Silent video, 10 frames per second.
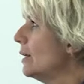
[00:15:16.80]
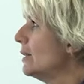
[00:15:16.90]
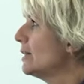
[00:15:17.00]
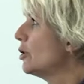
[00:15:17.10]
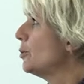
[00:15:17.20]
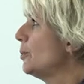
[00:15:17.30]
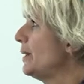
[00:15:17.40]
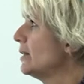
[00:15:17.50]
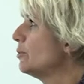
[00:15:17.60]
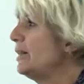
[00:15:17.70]
So
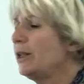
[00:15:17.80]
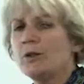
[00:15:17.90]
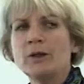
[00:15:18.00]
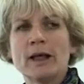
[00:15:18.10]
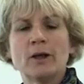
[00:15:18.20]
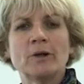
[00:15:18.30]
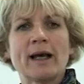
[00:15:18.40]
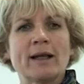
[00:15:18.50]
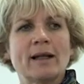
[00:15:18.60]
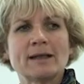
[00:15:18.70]
because we do know
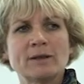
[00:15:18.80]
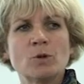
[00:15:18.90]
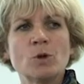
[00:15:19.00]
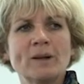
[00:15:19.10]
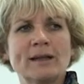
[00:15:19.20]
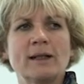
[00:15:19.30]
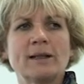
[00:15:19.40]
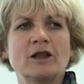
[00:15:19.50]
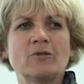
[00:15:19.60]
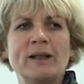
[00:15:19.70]
that a small
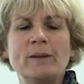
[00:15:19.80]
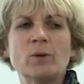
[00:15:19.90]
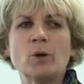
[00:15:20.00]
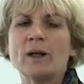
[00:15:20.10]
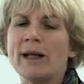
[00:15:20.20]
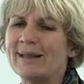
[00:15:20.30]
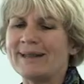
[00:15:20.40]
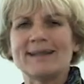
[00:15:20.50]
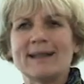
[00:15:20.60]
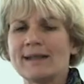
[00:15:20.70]
percentage of people,
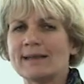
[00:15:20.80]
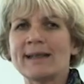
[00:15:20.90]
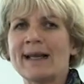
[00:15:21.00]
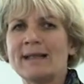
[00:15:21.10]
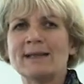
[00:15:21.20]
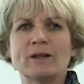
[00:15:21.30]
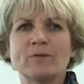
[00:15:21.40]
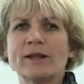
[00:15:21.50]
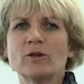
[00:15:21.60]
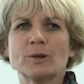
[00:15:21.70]
and it's again
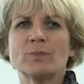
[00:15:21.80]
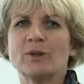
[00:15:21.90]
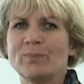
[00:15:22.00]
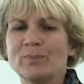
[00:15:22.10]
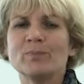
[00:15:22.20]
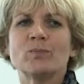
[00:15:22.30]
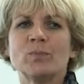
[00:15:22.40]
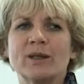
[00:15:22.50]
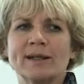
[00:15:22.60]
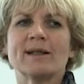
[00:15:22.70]
difficult to put a
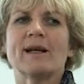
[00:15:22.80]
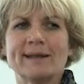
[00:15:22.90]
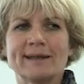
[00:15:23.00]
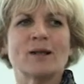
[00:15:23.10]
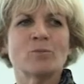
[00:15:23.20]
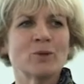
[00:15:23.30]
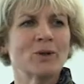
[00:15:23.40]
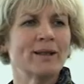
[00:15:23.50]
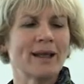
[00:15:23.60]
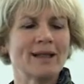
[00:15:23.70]
precise number
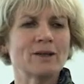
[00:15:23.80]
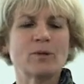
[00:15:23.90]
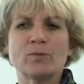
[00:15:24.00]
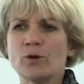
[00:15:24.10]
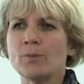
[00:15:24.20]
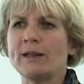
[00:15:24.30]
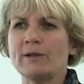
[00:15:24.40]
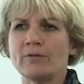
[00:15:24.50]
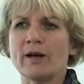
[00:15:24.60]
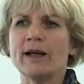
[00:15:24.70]
on that, but probably
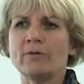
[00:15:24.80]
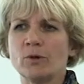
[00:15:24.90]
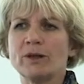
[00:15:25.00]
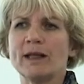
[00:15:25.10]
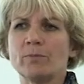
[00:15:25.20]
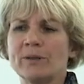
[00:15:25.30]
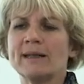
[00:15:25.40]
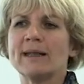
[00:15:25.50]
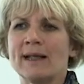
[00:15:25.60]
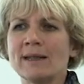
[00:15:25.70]
5 or
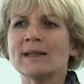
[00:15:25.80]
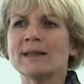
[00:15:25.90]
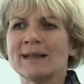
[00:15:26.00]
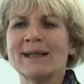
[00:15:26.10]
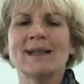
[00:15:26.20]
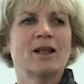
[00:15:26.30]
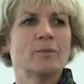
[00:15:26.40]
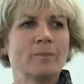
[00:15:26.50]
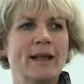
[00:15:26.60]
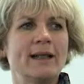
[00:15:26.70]
10%
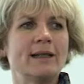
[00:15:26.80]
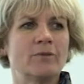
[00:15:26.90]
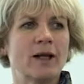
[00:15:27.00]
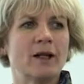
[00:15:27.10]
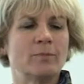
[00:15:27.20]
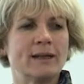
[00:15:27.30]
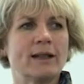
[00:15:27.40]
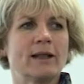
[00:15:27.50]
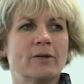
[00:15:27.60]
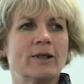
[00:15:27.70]
may develop
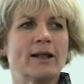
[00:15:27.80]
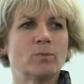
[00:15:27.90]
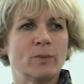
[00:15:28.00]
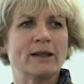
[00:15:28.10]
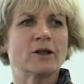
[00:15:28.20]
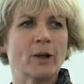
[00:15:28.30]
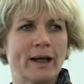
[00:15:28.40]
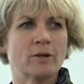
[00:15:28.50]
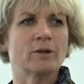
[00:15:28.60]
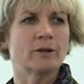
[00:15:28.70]
significant mental
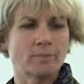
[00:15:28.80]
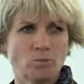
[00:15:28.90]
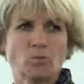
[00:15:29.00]
health